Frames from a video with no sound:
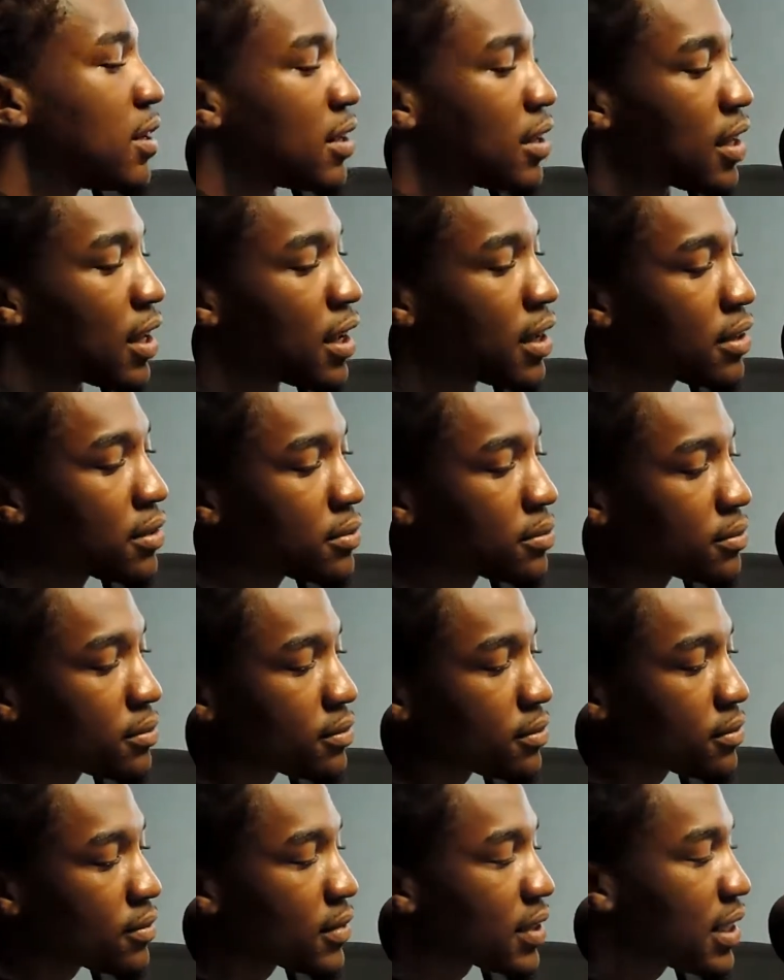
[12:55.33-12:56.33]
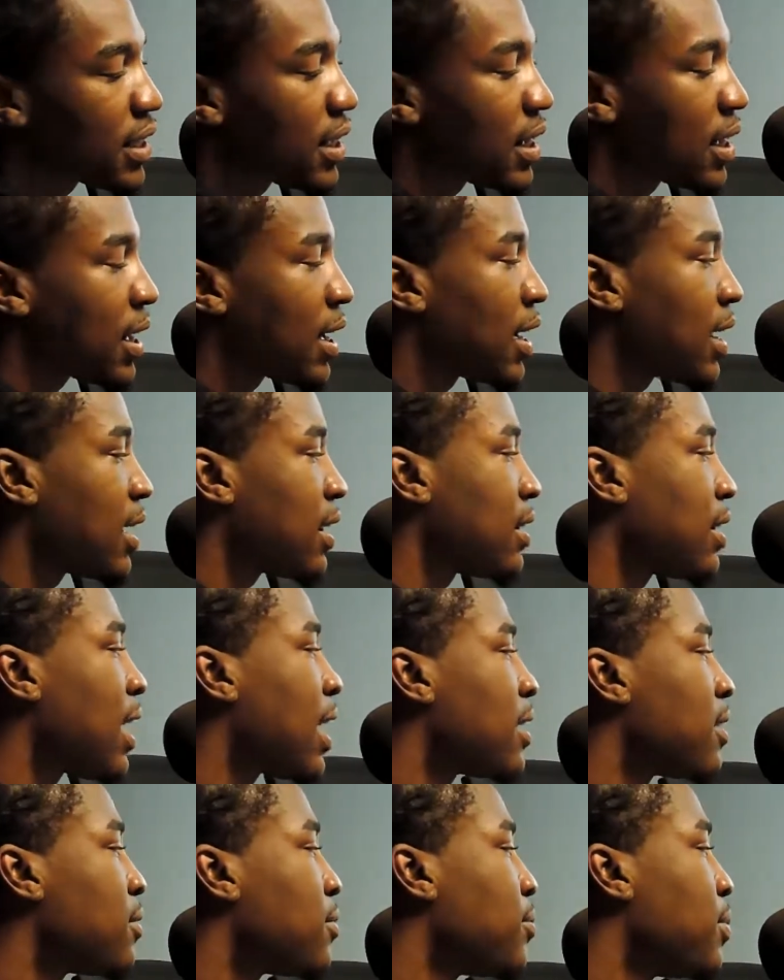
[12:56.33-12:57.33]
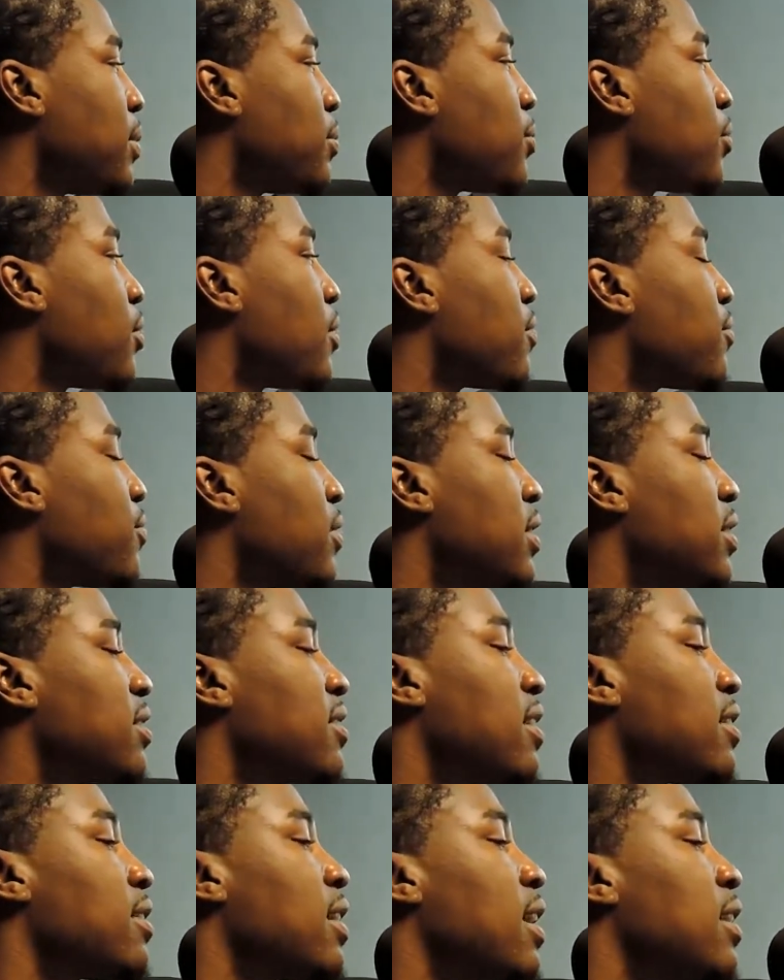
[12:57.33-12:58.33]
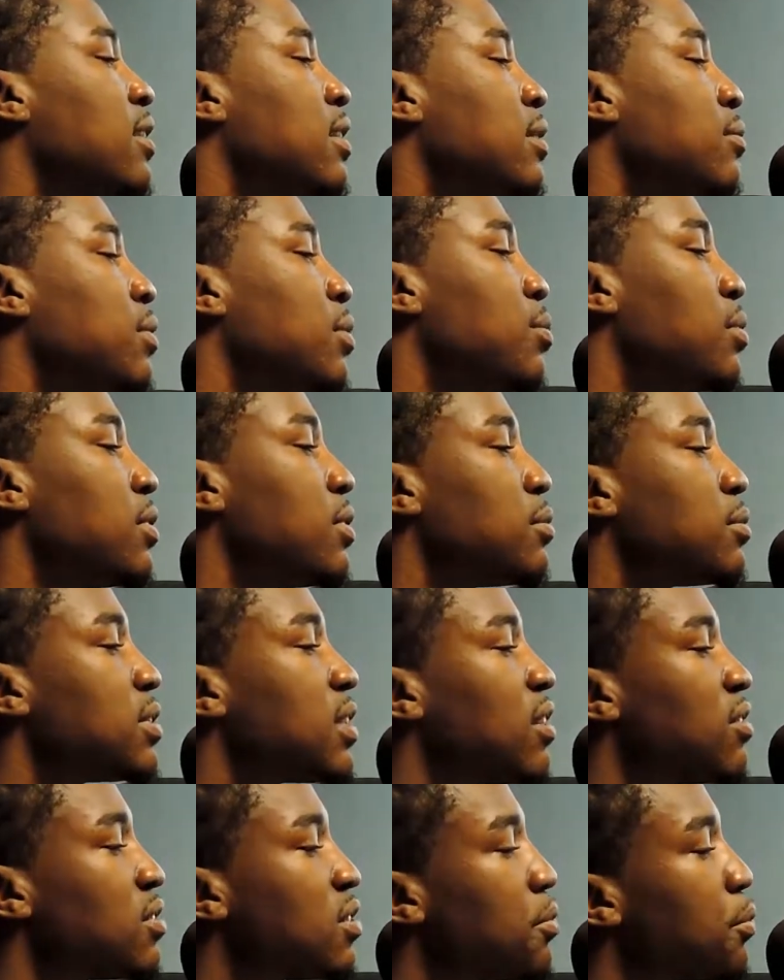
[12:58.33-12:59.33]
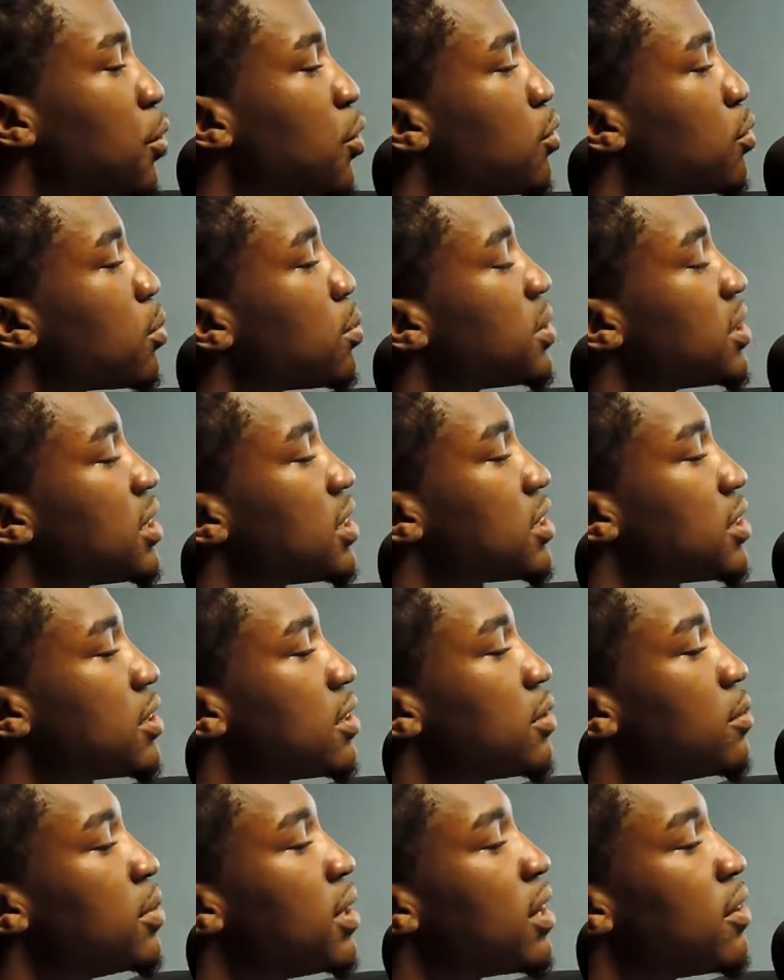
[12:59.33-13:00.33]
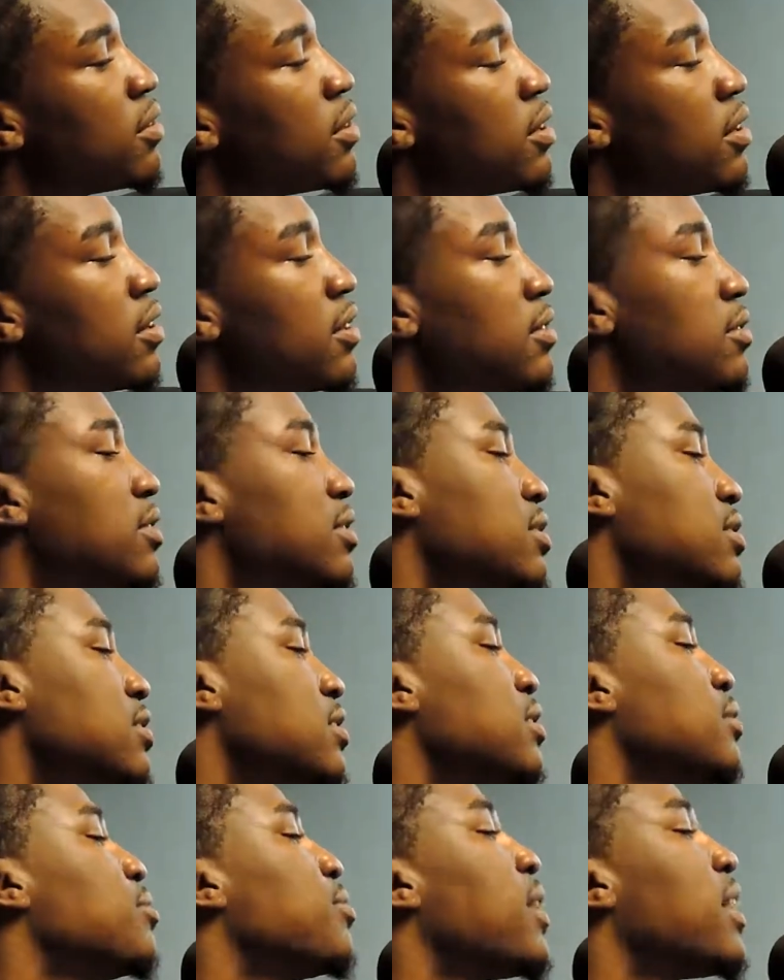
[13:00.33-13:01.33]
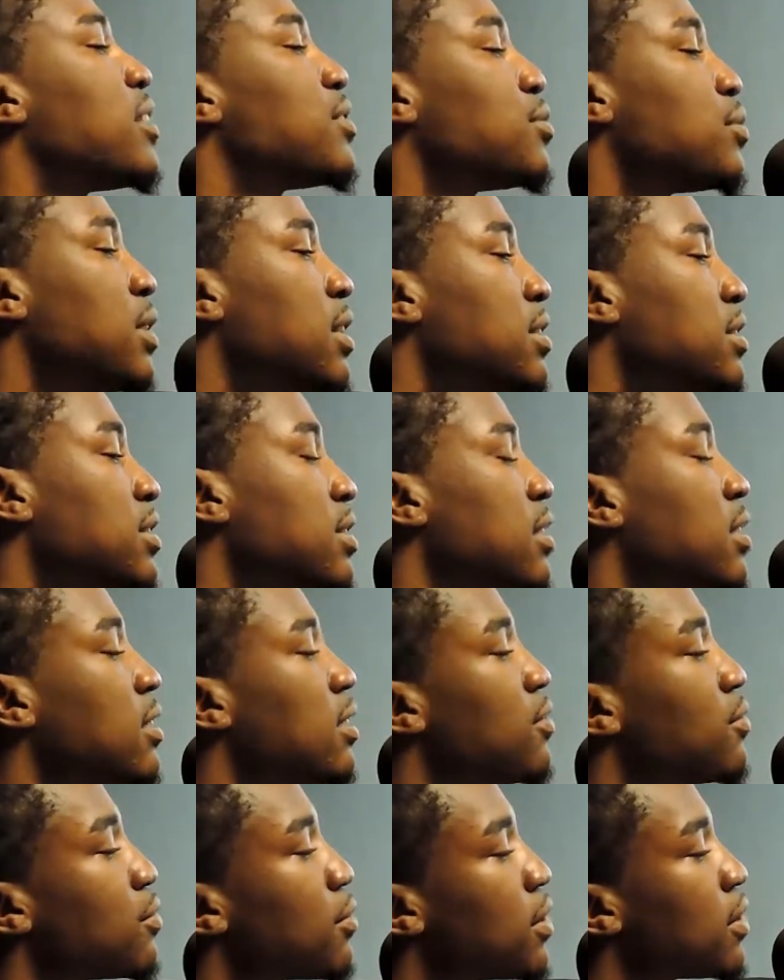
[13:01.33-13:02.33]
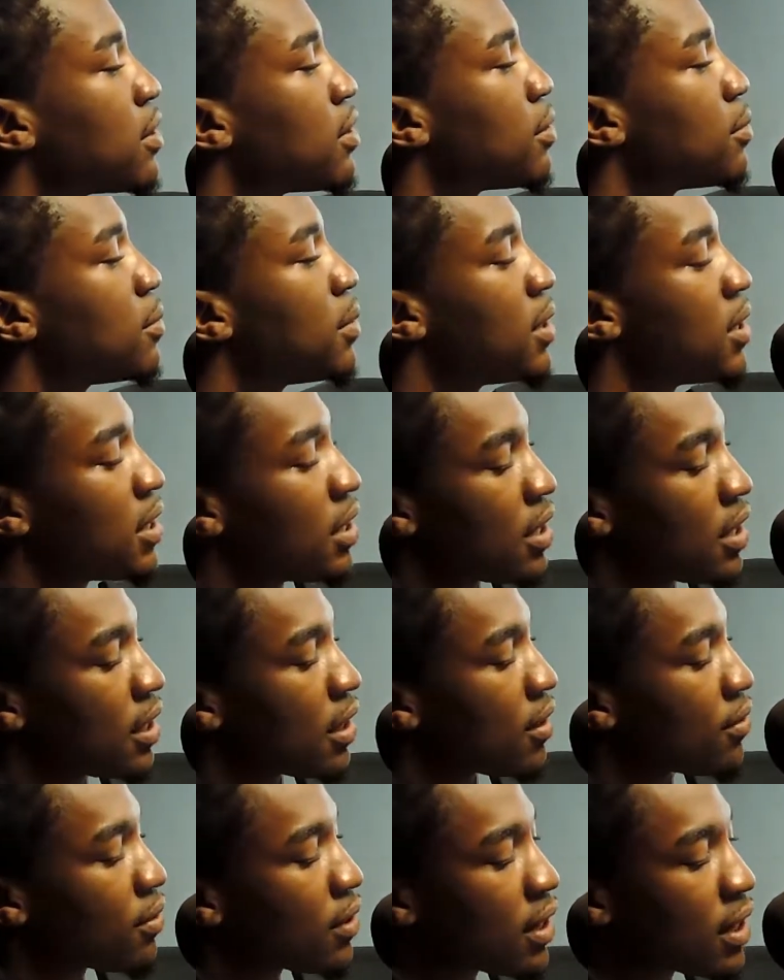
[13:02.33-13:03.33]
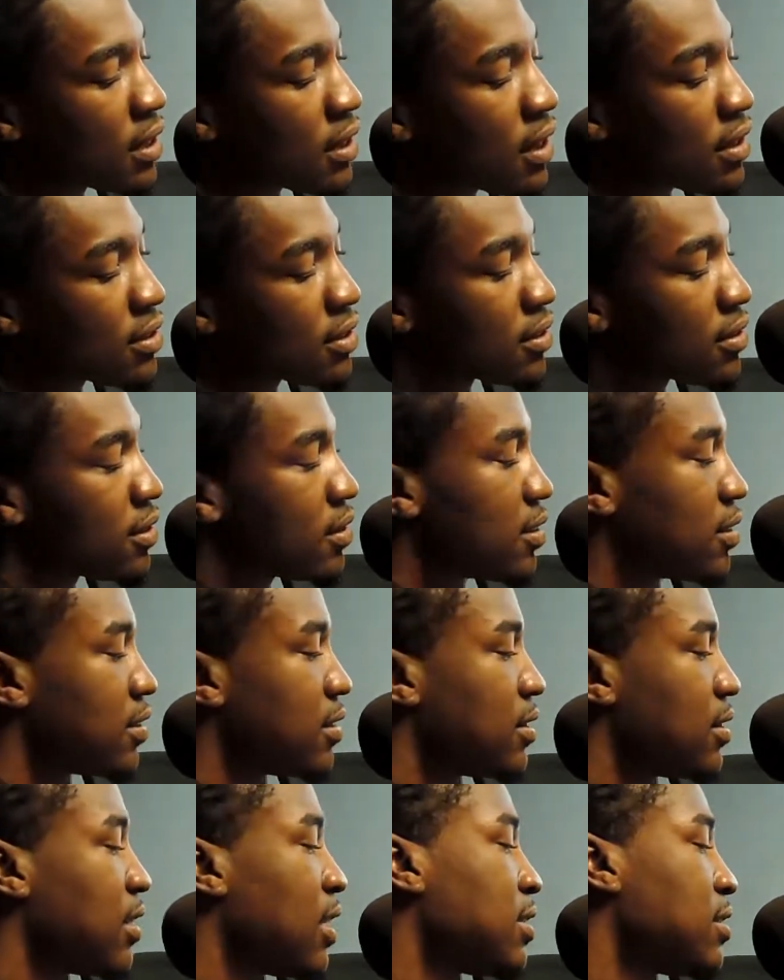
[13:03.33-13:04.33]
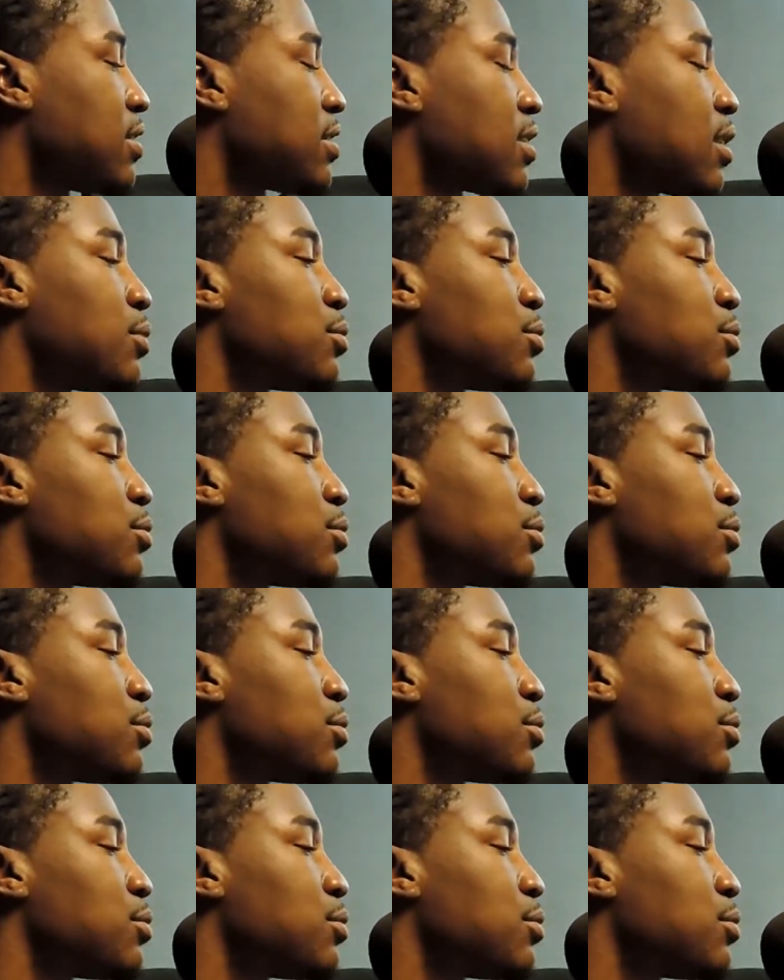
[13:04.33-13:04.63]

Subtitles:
Like, a lot of people are afraid to take that leap to put themselves in a vulnerable position to be able to succeed past what they see in front of them. Mm-hmm. And I feel like that just comes